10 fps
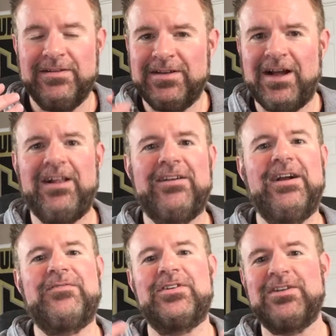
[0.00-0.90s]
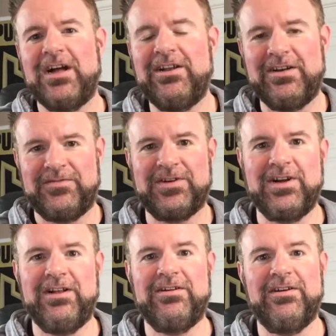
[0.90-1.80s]
dollar after dollar after
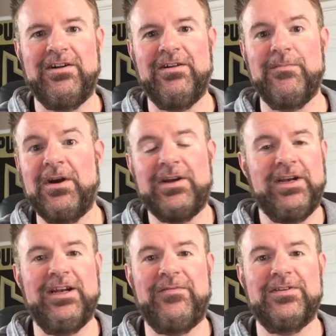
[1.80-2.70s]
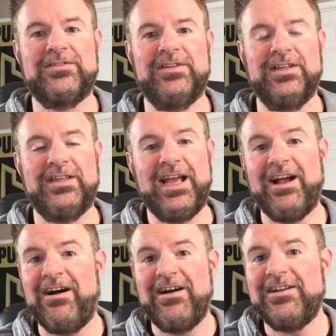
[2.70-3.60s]
dollar on marketing efforts that
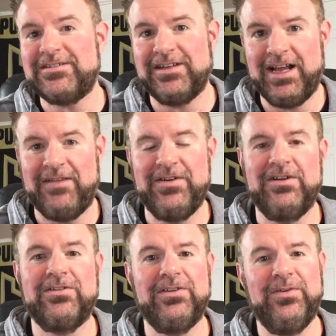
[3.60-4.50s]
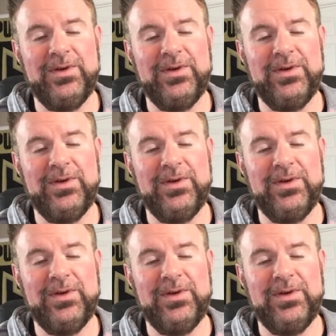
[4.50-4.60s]
they honestly have no clue.